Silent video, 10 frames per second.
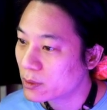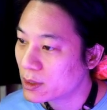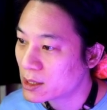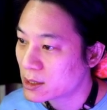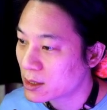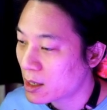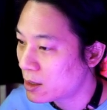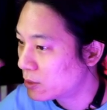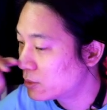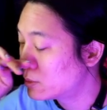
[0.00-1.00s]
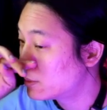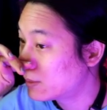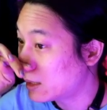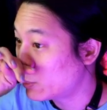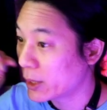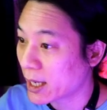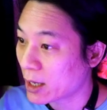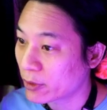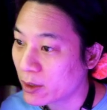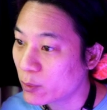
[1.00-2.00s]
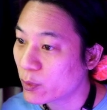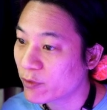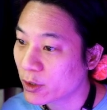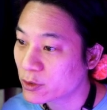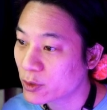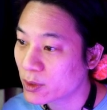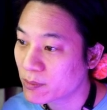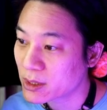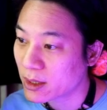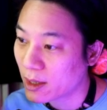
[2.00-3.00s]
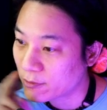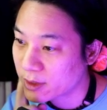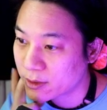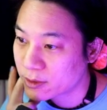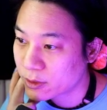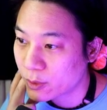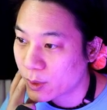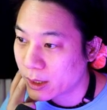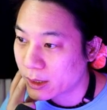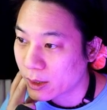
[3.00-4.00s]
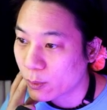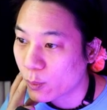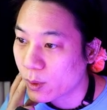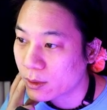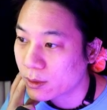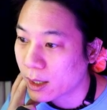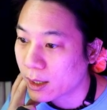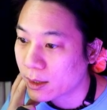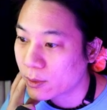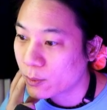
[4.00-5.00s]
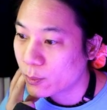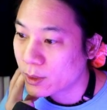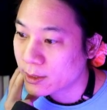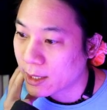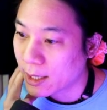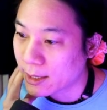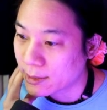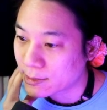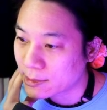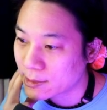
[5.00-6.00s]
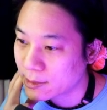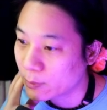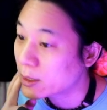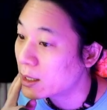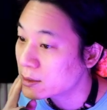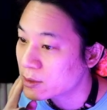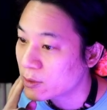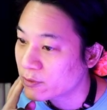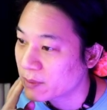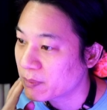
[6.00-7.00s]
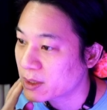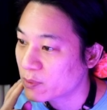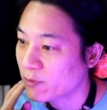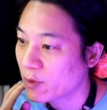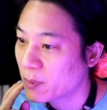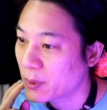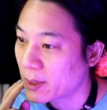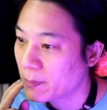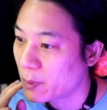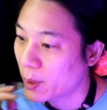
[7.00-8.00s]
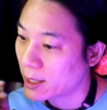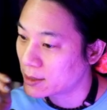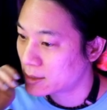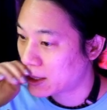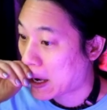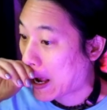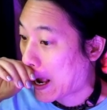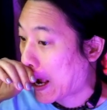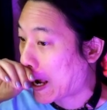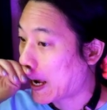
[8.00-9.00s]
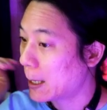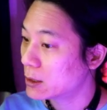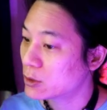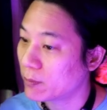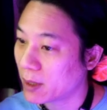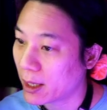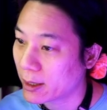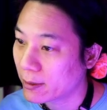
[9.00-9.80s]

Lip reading: This is now a weak area. We've only got 2 numbers left. So what are they? 1 and 8. We can't solve it because we've got more 8s to play.